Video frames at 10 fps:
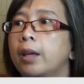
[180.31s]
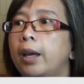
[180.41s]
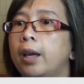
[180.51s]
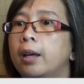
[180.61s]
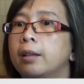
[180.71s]

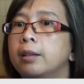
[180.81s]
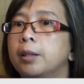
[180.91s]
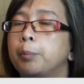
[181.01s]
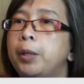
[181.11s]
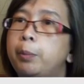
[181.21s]
And the
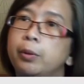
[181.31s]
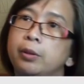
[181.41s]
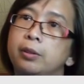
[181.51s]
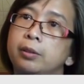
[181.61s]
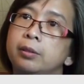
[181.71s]

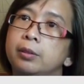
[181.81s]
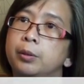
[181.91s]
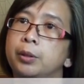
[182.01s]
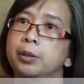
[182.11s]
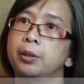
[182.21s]
people
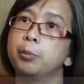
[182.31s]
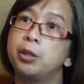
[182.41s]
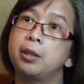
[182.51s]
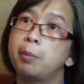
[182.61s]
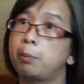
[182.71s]
or the
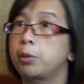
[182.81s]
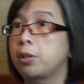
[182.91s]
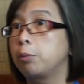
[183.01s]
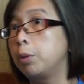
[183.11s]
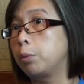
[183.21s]
community members
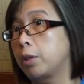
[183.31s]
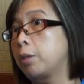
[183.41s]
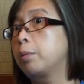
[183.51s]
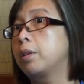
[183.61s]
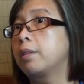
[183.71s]
that we work
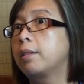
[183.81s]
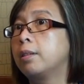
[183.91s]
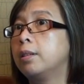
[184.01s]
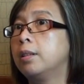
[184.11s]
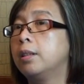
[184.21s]
with
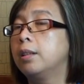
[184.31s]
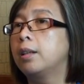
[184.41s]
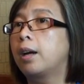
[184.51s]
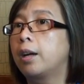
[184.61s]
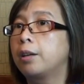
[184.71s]
in
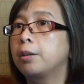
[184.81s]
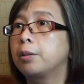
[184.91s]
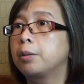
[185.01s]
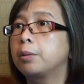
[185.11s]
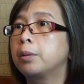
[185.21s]

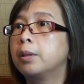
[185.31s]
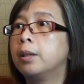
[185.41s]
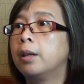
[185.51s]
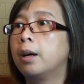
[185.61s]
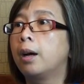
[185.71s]
Idaho
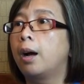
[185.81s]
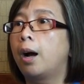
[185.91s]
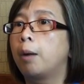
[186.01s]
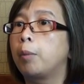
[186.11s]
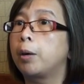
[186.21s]

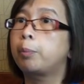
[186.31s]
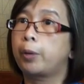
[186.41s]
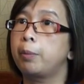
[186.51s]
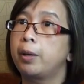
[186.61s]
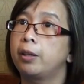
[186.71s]
are
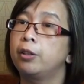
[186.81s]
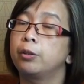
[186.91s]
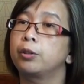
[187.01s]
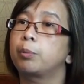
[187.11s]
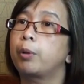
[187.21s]

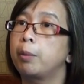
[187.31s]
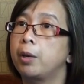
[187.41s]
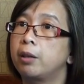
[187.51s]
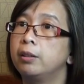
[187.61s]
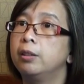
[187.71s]
they're
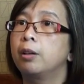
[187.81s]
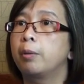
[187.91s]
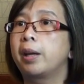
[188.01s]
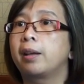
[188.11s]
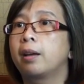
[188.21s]
primarily low
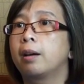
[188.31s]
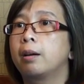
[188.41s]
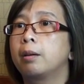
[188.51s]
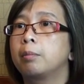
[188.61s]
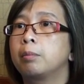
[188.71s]

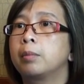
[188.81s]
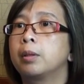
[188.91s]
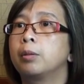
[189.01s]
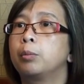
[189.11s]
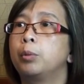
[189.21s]
income.
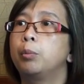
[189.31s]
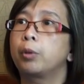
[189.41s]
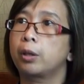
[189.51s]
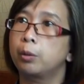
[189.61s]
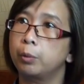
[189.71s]
We
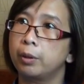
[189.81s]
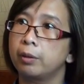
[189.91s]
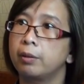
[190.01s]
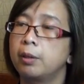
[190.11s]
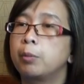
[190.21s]
work
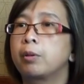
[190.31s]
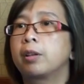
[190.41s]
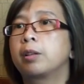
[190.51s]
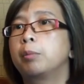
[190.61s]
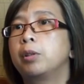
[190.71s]
with
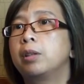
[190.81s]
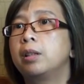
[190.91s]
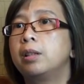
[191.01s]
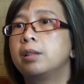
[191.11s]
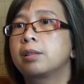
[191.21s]
immigrant
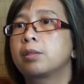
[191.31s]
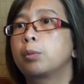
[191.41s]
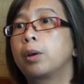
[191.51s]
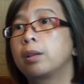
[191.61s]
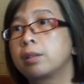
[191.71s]
communities as
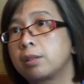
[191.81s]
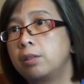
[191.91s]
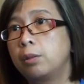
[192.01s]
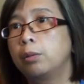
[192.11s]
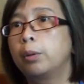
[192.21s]
well as,
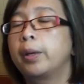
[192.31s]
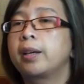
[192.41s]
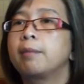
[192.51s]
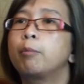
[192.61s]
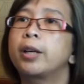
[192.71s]
low
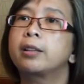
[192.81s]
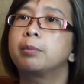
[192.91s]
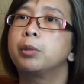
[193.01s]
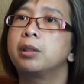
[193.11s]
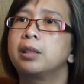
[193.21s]
income white
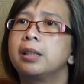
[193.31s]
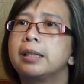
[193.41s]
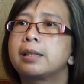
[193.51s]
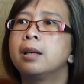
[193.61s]
communities.